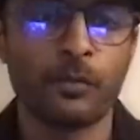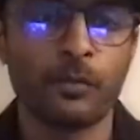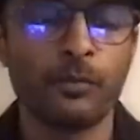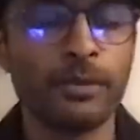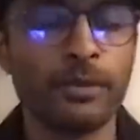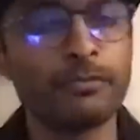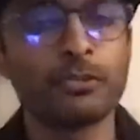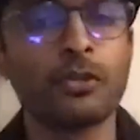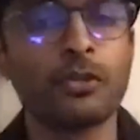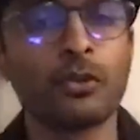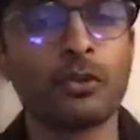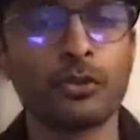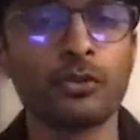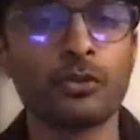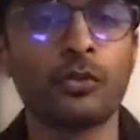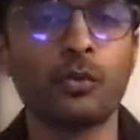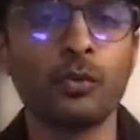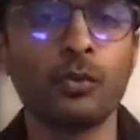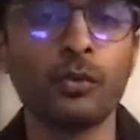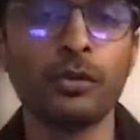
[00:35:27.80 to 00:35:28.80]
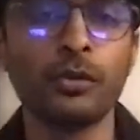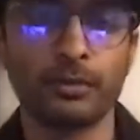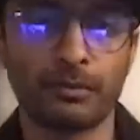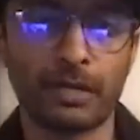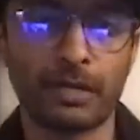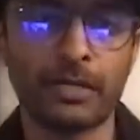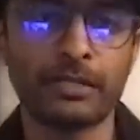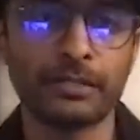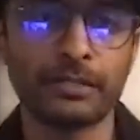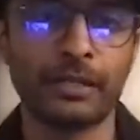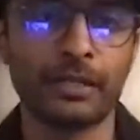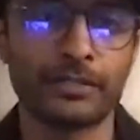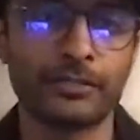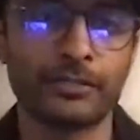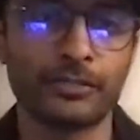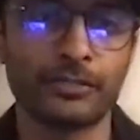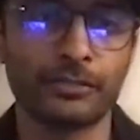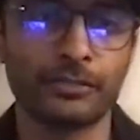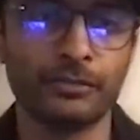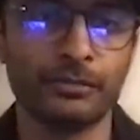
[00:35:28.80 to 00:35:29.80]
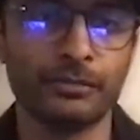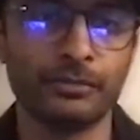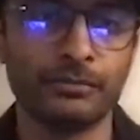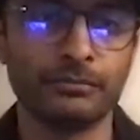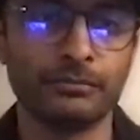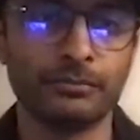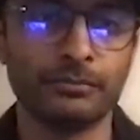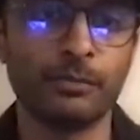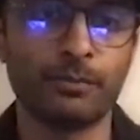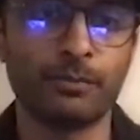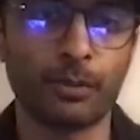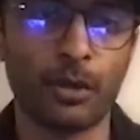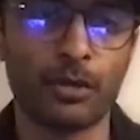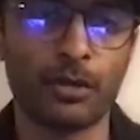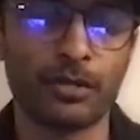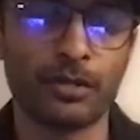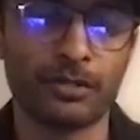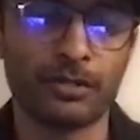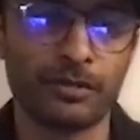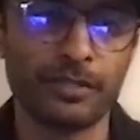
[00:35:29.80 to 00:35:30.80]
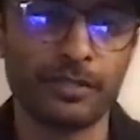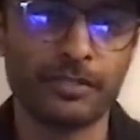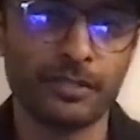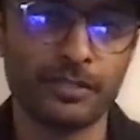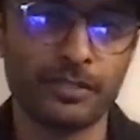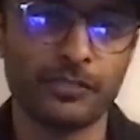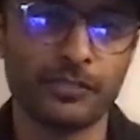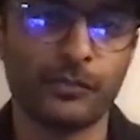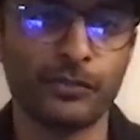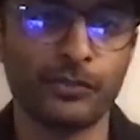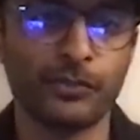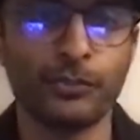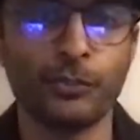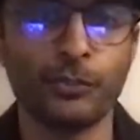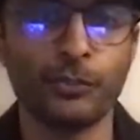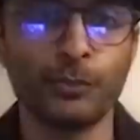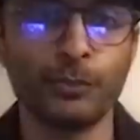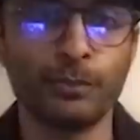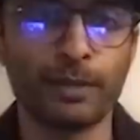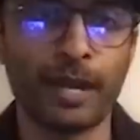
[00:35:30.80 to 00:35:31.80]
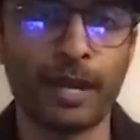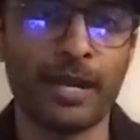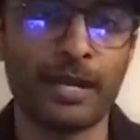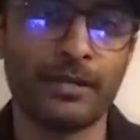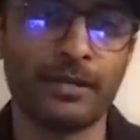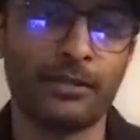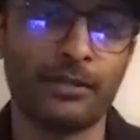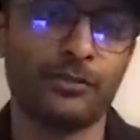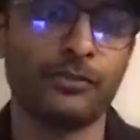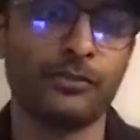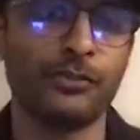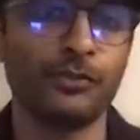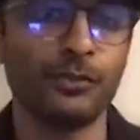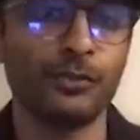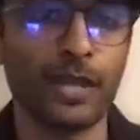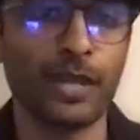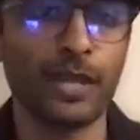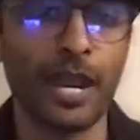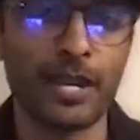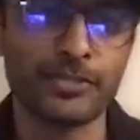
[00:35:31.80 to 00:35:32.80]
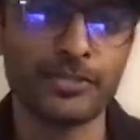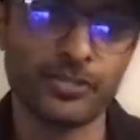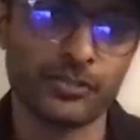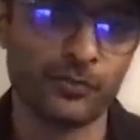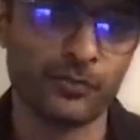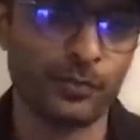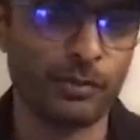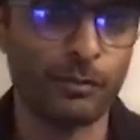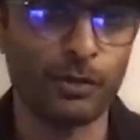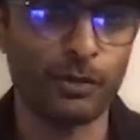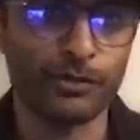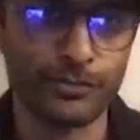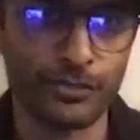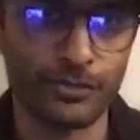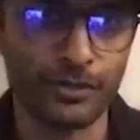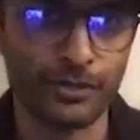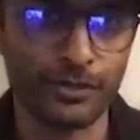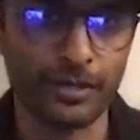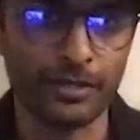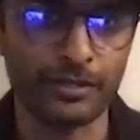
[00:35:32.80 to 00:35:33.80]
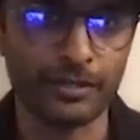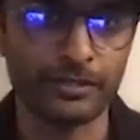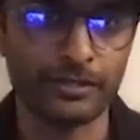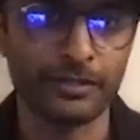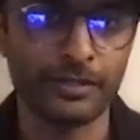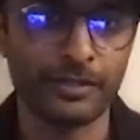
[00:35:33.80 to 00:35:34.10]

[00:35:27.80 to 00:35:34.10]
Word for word: we would go to Google, right? Like to do product research for the new brand or a new gadget we want to try.